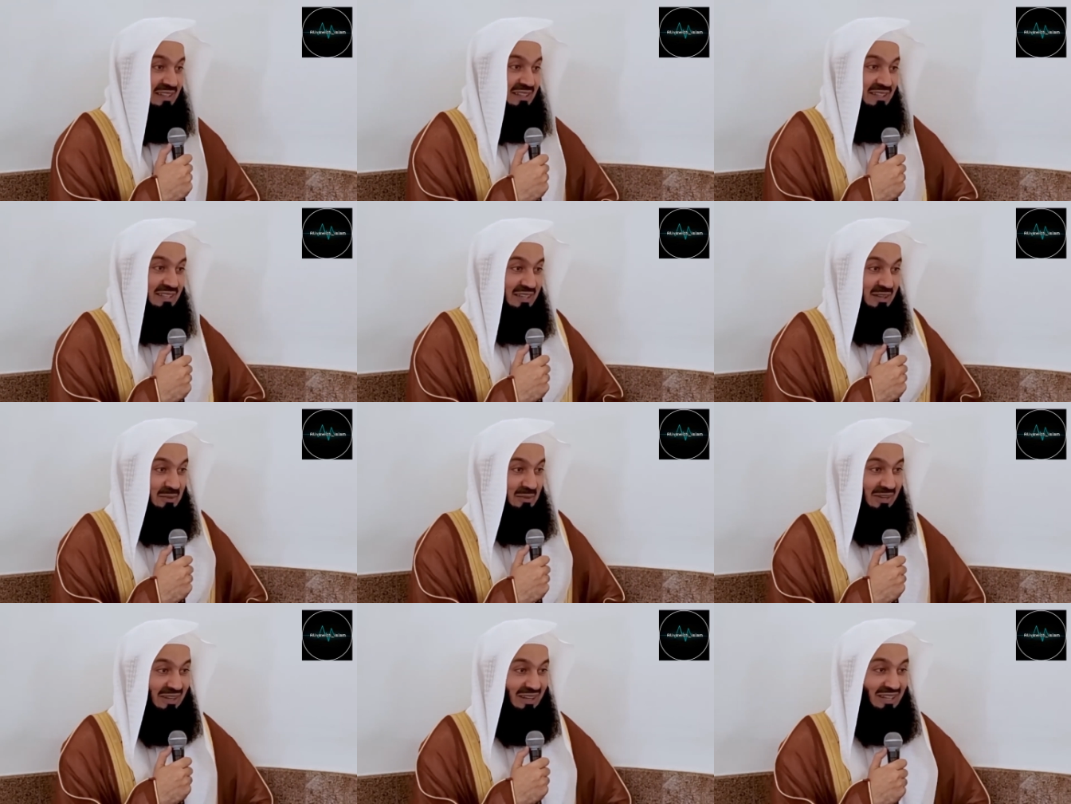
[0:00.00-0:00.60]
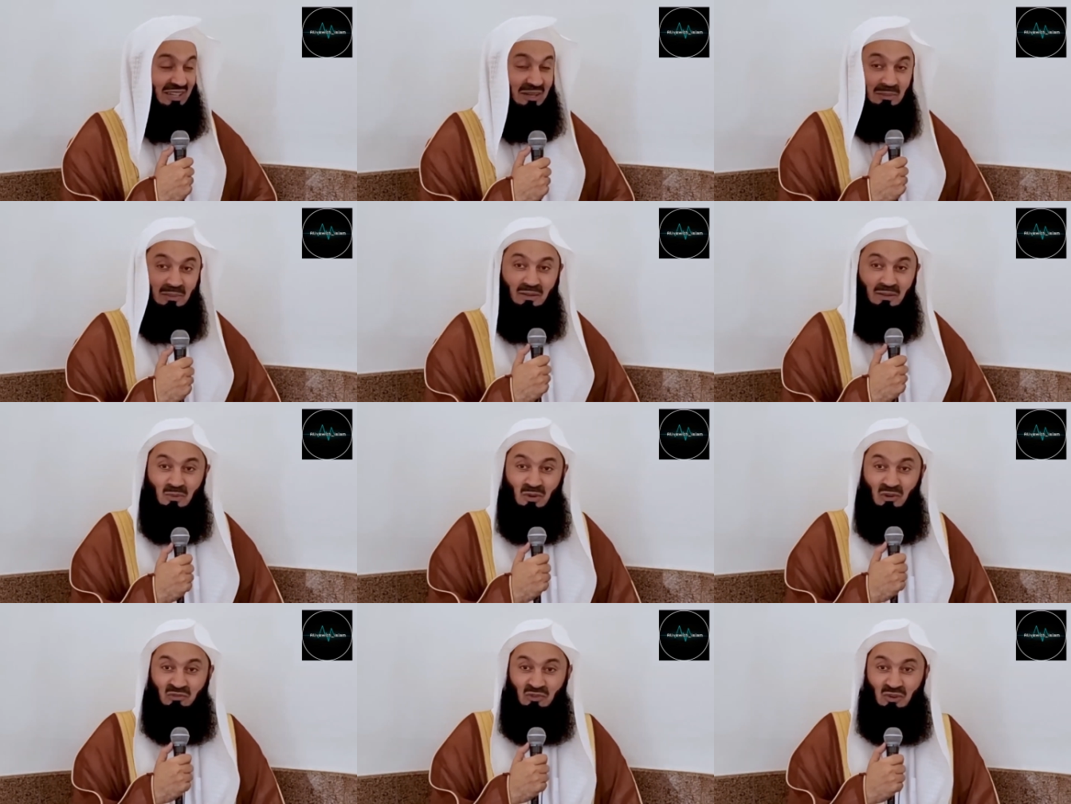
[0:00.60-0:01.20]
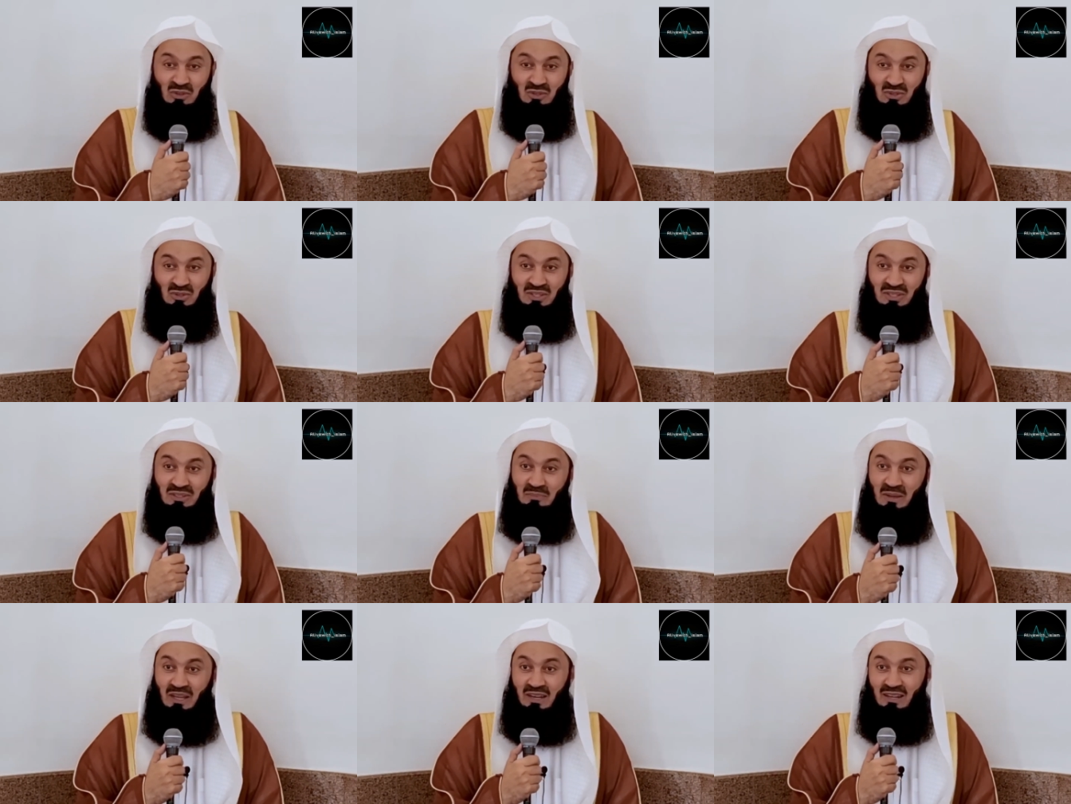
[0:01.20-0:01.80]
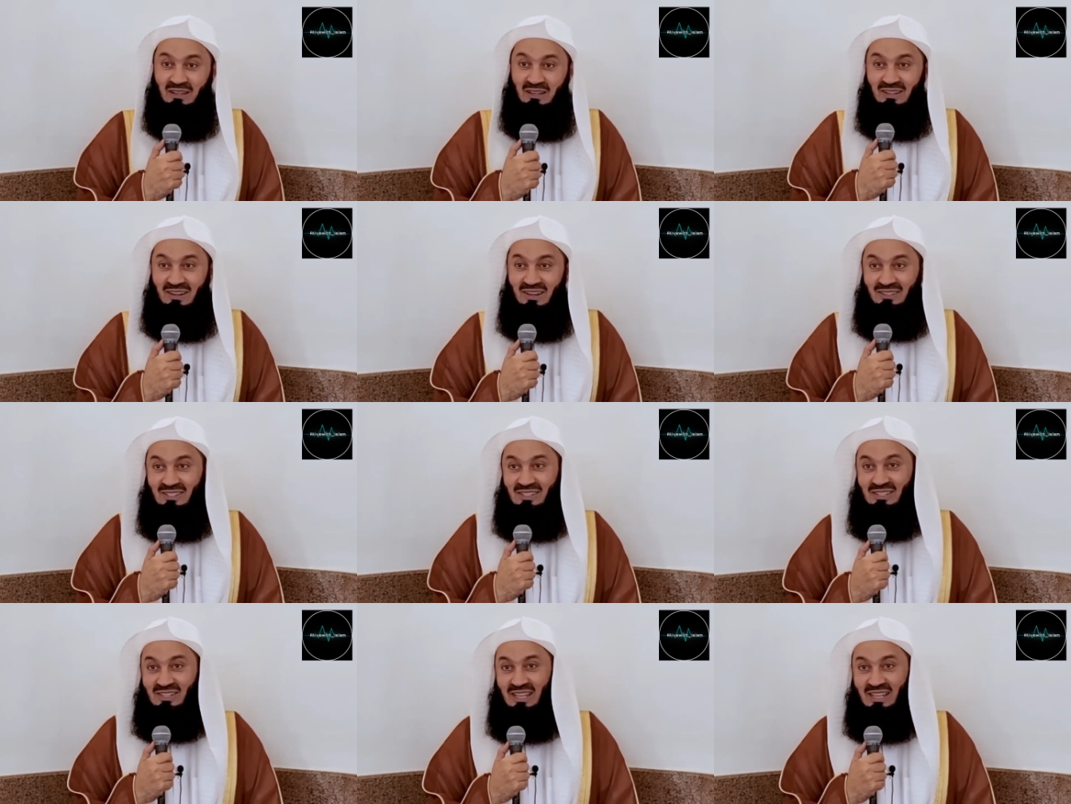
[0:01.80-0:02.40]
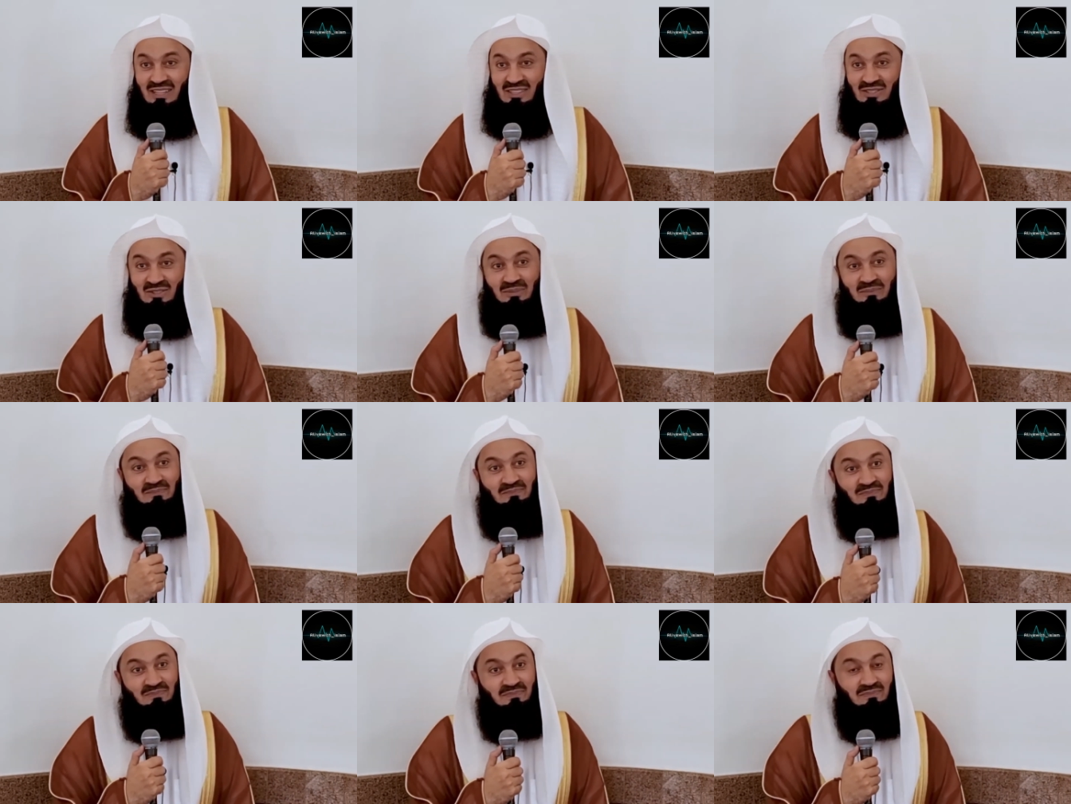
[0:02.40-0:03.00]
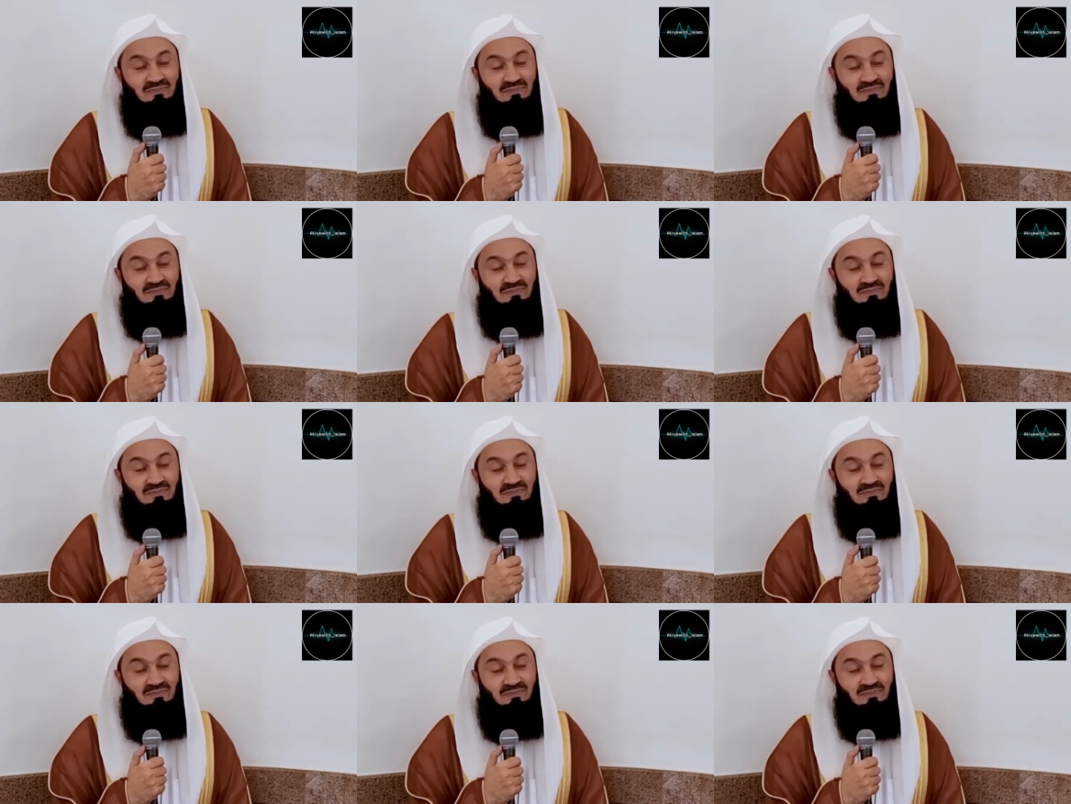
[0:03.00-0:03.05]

Here, we're a little bit more fortunate. May Allah grant us ease.